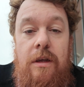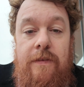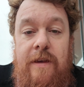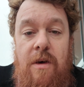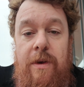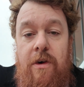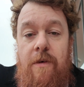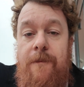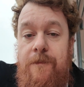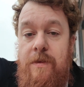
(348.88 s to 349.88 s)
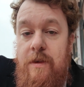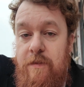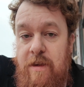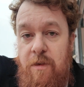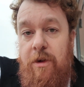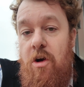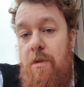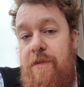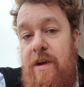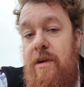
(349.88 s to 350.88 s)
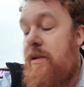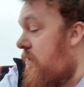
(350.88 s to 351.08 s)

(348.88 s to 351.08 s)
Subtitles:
See how we go with it.